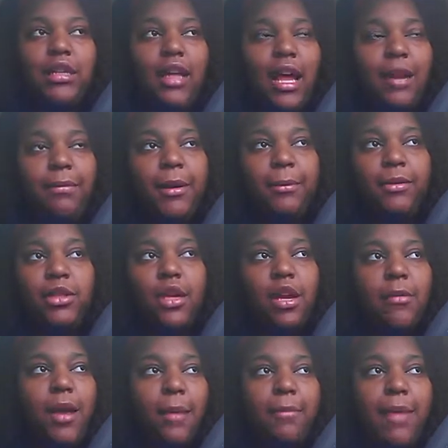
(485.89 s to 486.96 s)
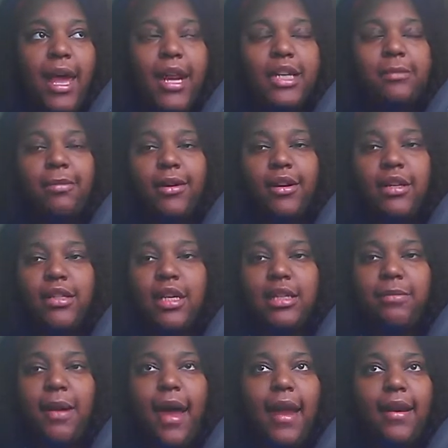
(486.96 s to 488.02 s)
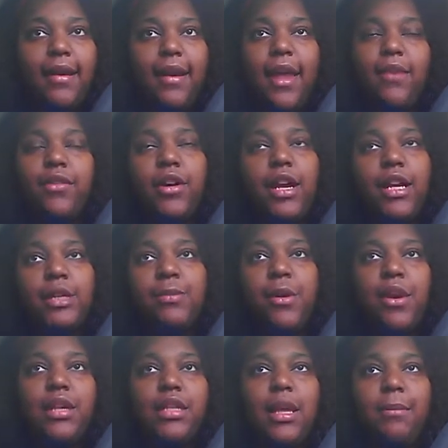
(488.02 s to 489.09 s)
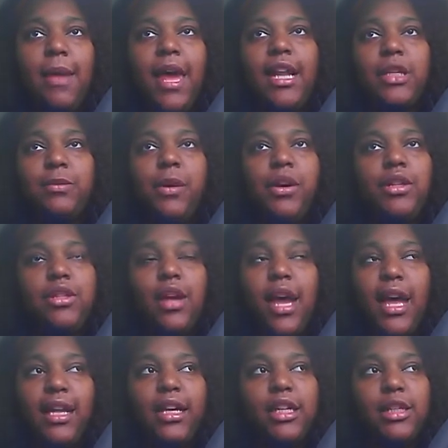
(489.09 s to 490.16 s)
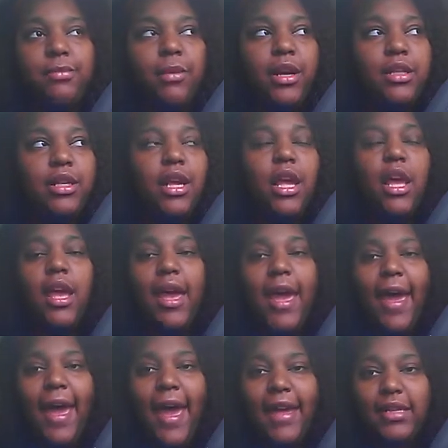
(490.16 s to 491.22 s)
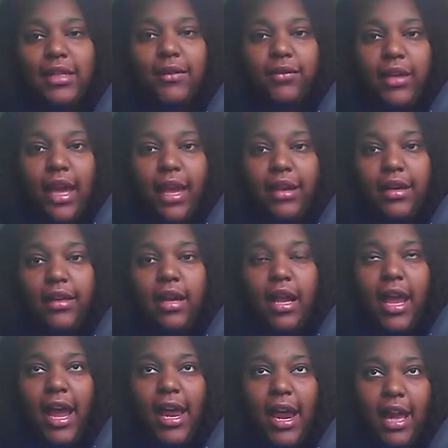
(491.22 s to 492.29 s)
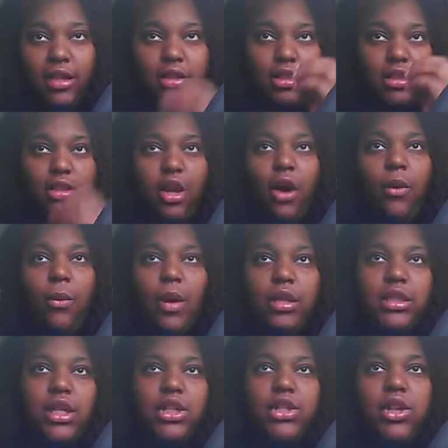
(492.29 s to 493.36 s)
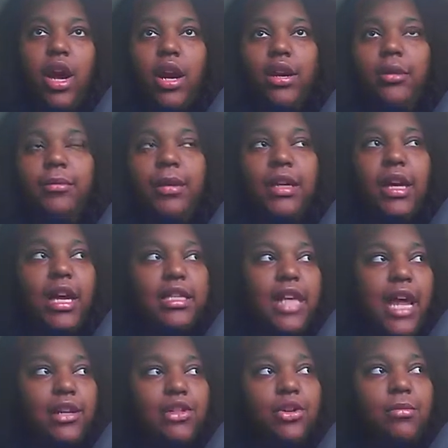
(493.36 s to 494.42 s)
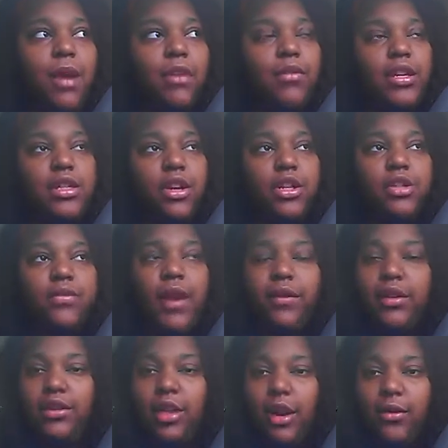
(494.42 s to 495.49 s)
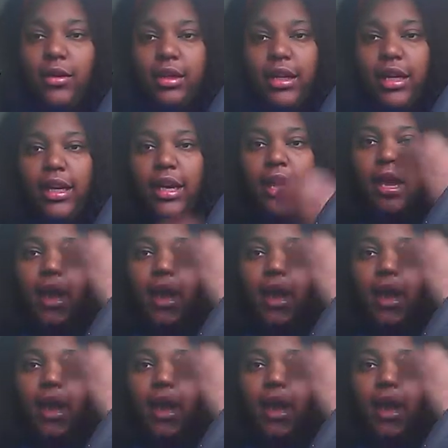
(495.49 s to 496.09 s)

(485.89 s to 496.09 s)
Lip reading: A lot of people talk about bad experiences, but I never experienced a bad experience on Aliexpress as of yet. And I don't want to start because I do my research very thoroughly.